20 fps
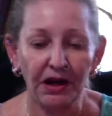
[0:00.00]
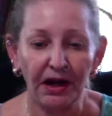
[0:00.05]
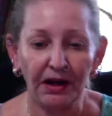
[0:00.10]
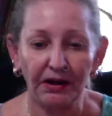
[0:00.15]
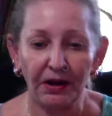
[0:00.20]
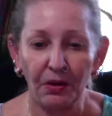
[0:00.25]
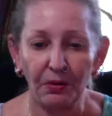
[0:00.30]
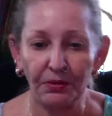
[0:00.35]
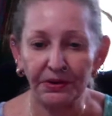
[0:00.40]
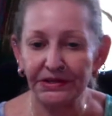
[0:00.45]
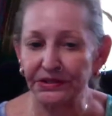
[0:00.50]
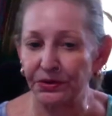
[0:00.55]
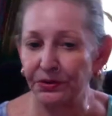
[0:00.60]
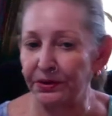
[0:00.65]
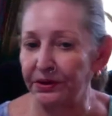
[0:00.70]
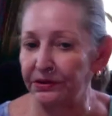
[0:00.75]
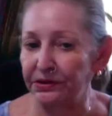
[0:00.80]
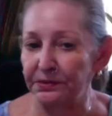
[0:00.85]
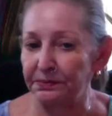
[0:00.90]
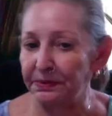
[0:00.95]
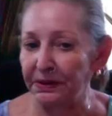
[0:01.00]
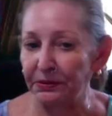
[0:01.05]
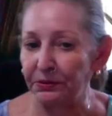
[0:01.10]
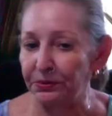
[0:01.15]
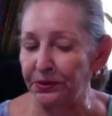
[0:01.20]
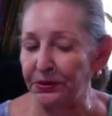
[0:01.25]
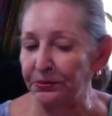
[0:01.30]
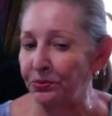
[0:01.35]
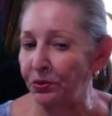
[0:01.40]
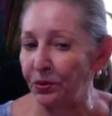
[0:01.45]
always going to be
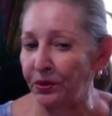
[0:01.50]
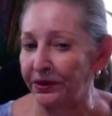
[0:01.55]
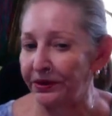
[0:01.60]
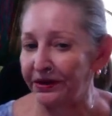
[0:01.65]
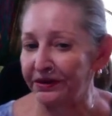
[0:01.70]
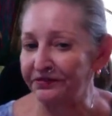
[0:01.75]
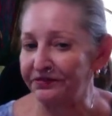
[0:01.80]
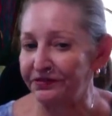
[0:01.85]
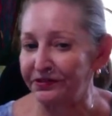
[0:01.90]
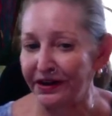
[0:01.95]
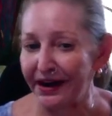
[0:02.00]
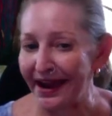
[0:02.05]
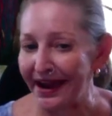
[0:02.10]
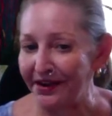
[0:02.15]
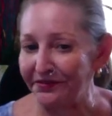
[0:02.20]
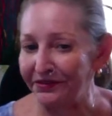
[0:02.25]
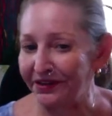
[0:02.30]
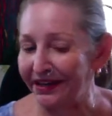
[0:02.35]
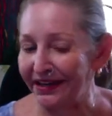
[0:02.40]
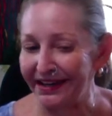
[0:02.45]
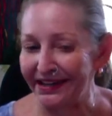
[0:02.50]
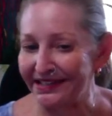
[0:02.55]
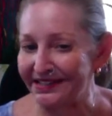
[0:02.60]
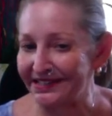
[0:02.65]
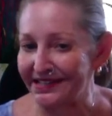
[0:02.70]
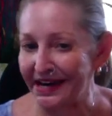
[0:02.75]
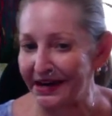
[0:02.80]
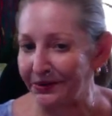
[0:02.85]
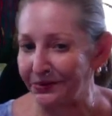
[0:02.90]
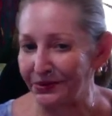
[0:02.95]
rewarded for having
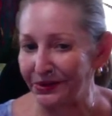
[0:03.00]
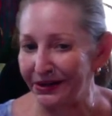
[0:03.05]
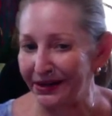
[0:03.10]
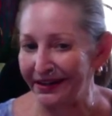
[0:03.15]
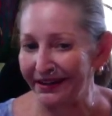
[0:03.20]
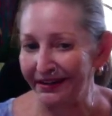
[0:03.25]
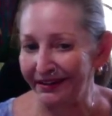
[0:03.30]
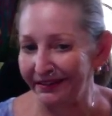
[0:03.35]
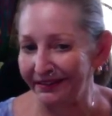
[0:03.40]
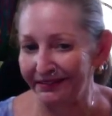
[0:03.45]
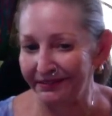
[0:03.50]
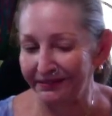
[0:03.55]
integrity.